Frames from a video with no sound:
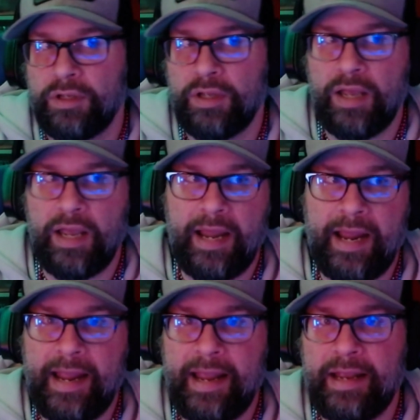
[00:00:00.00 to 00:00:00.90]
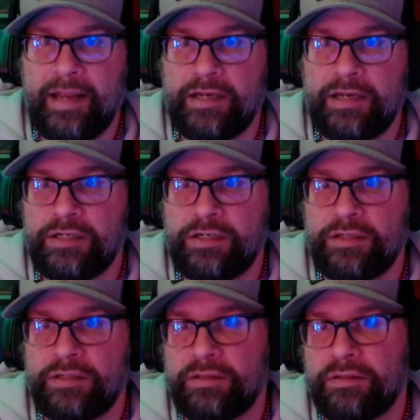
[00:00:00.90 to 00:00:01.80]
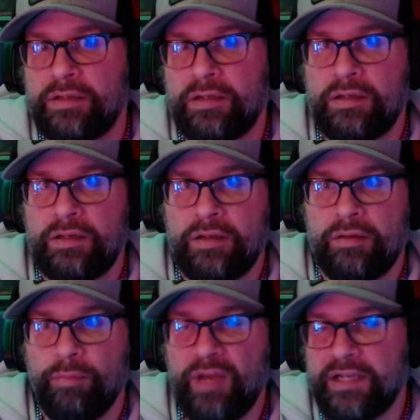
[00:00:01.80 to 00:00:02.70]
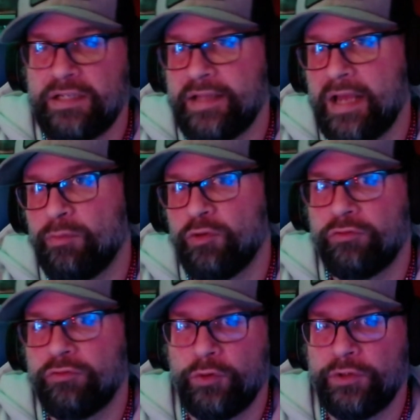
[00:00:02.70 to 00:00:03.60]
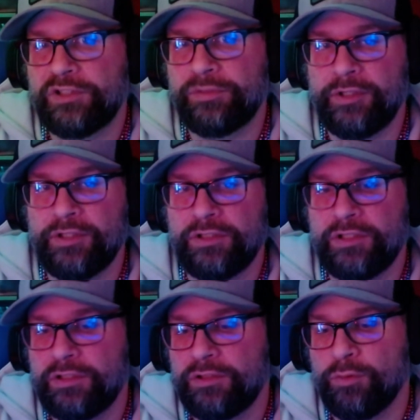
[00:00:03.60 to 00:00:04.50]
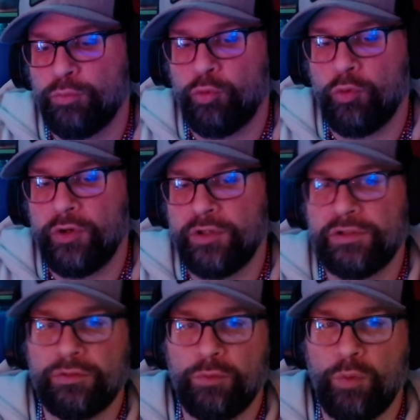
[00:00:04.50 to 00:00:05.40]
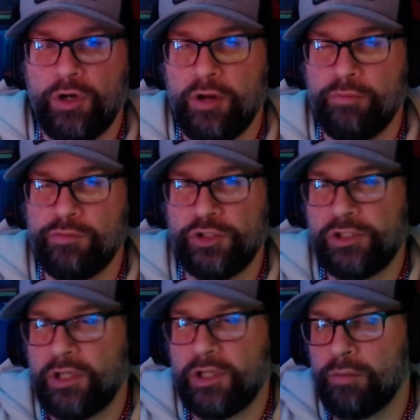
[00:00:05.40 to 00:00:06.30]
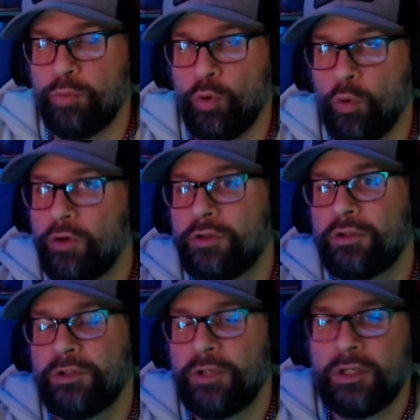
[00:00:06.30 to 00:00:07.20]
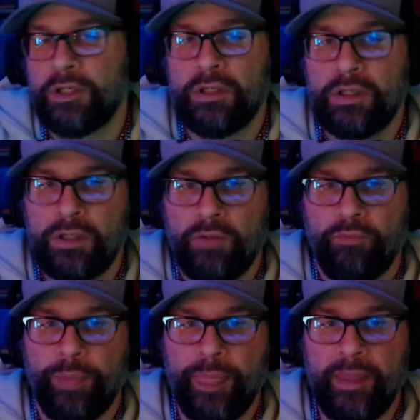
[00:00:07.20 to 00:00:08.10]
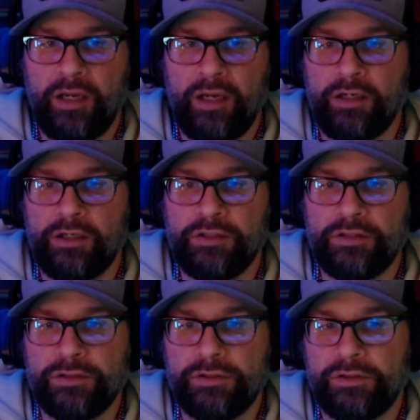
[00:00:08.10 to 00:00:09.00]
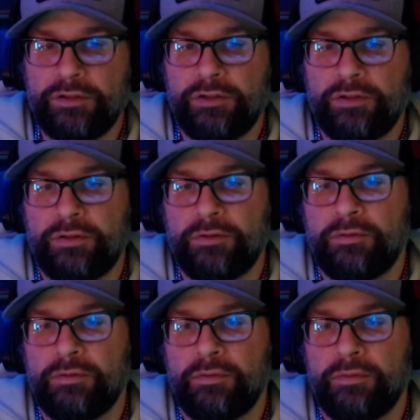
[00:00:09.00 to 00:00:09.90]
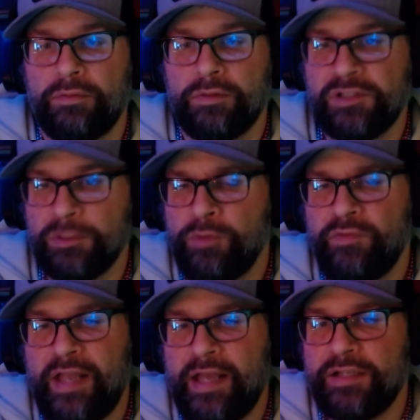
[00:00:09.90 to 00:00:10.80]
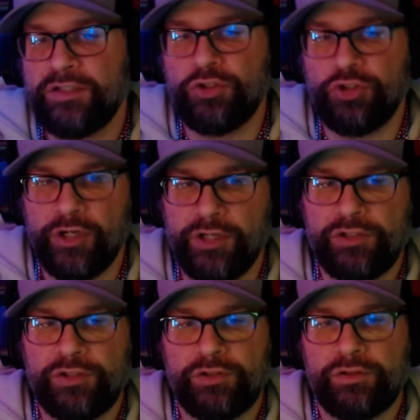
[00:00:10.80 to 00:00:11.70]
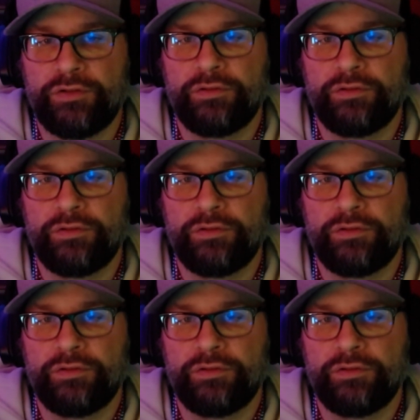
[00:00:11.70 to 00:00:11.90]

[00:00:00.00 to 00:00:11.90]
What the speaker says: had my Diablo 4 experience get to a point to where I'm just kind of bored. And some of that is just